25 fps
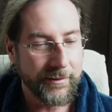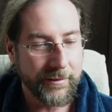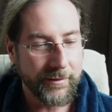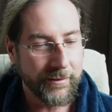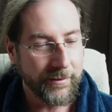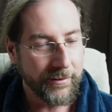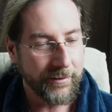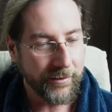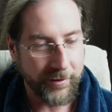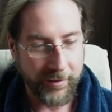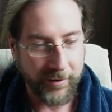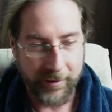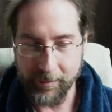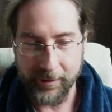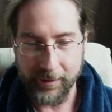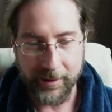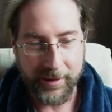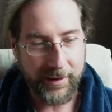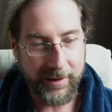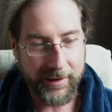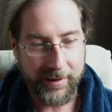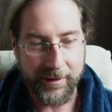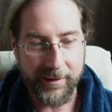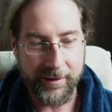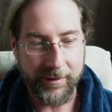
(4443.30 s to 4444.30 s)

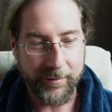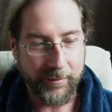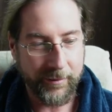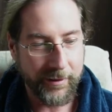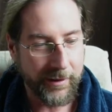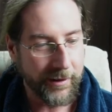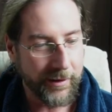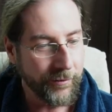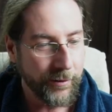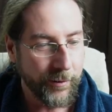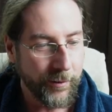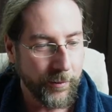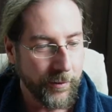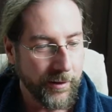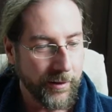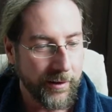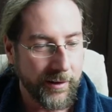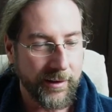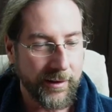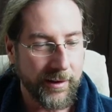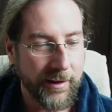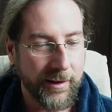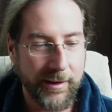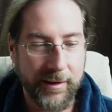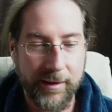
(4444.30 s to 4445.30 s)
shopping, whatever you
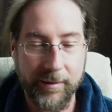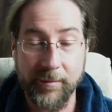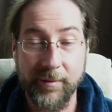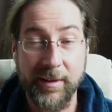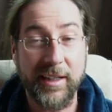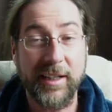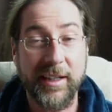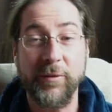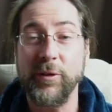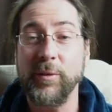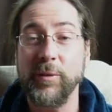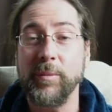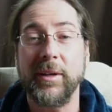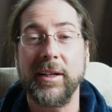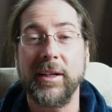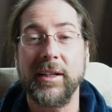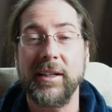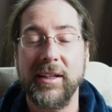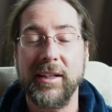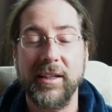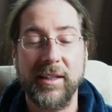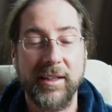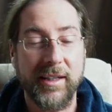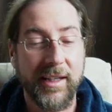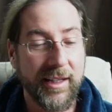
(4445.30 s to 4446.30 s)
want. Um,
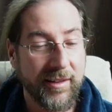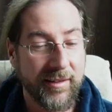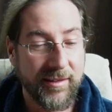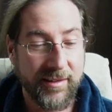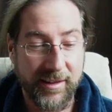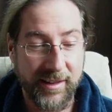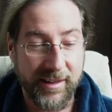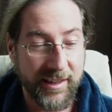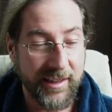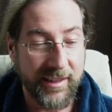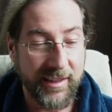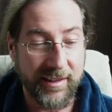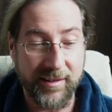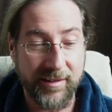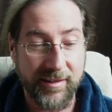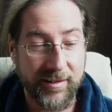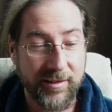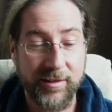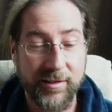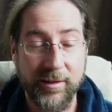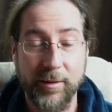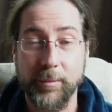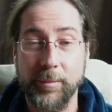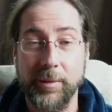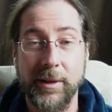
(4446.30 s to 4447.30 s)
everybody gets a cut.
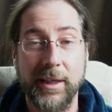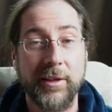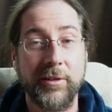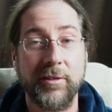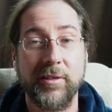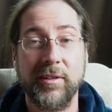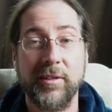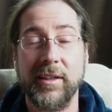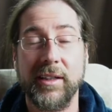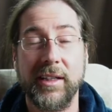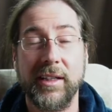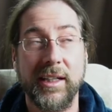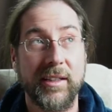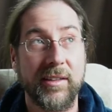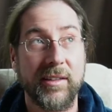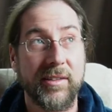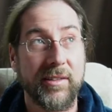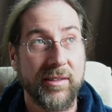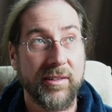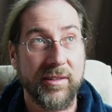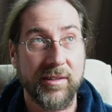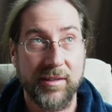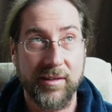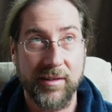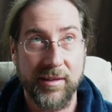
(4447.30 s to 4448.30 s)
So Patreon
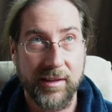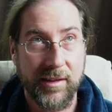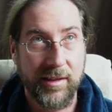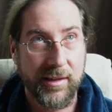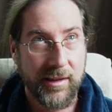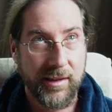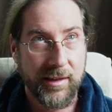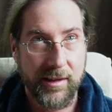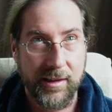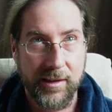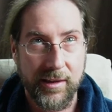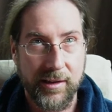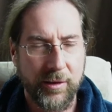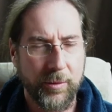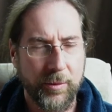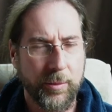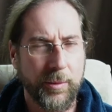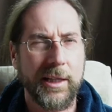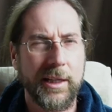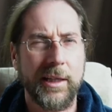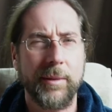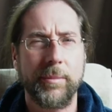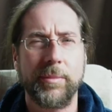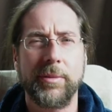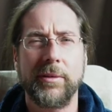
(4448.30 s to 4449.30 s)
gets
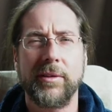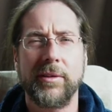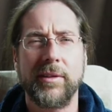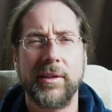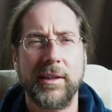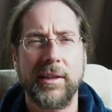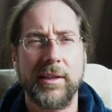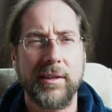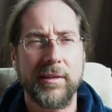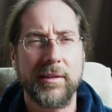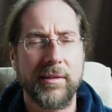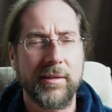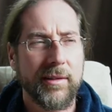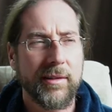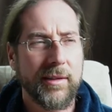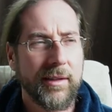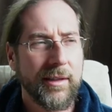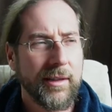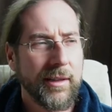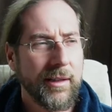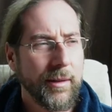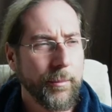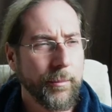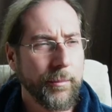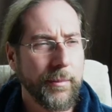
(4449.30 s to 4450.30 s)
20%,
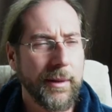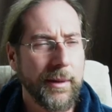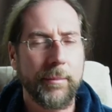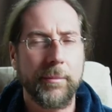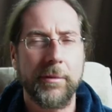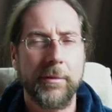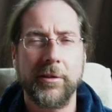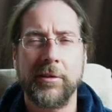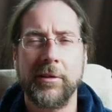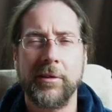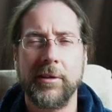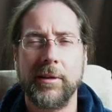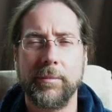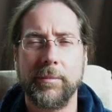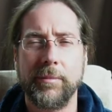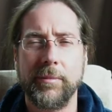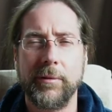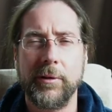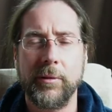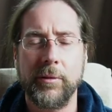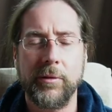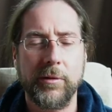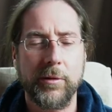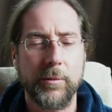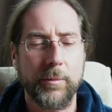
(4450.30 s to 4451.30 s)
membership,
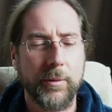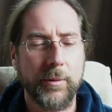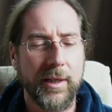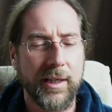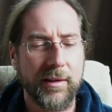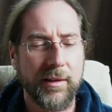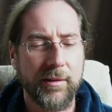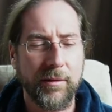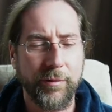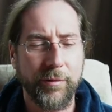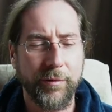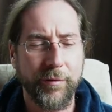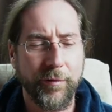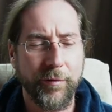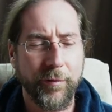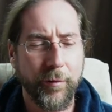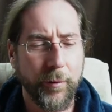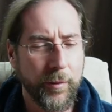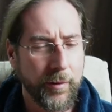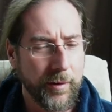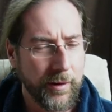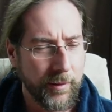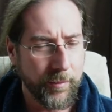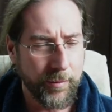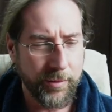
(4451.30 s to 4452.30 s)
YouTube gets
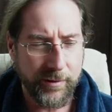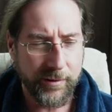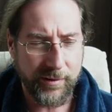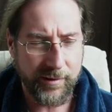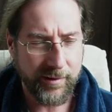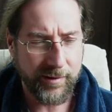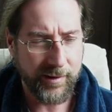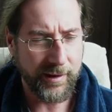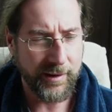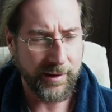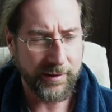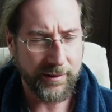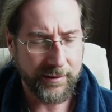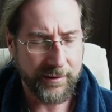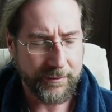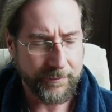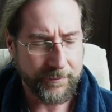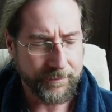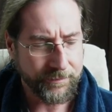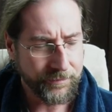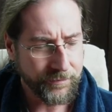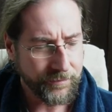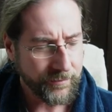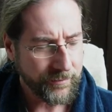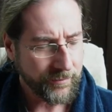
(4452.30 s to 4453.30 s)
40%,
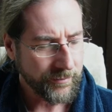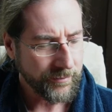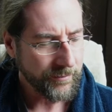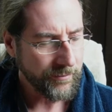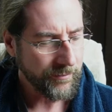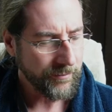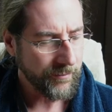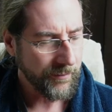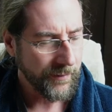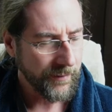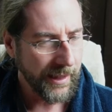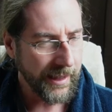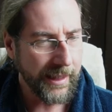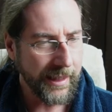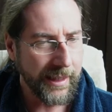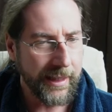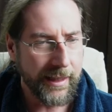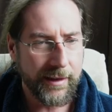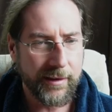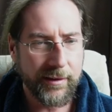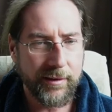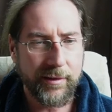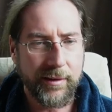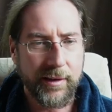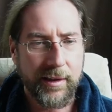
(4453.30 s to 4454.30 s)

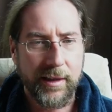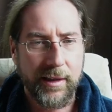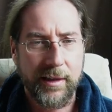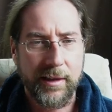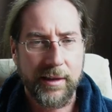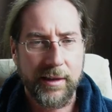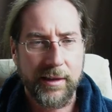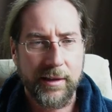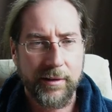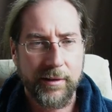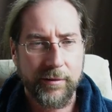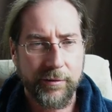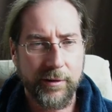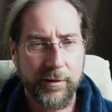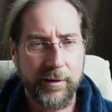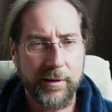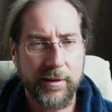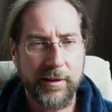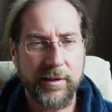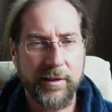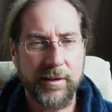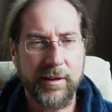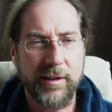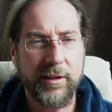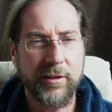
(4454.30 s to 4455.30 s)
and for the
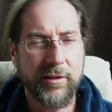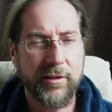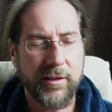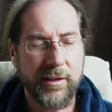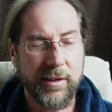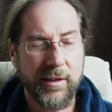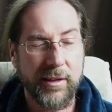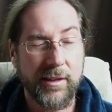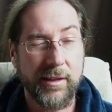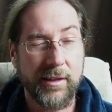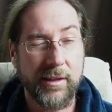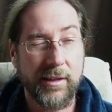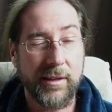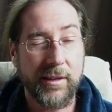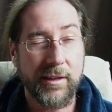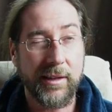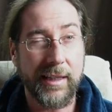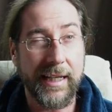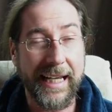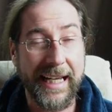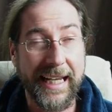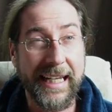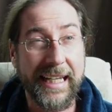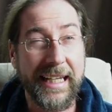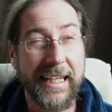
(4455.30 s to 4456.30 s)
t-shirt,
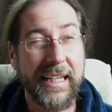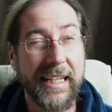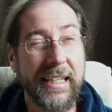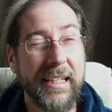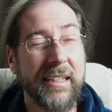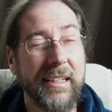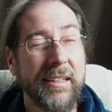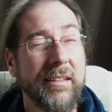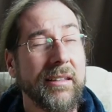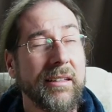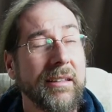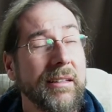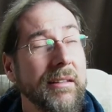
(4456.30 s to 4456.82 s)
I get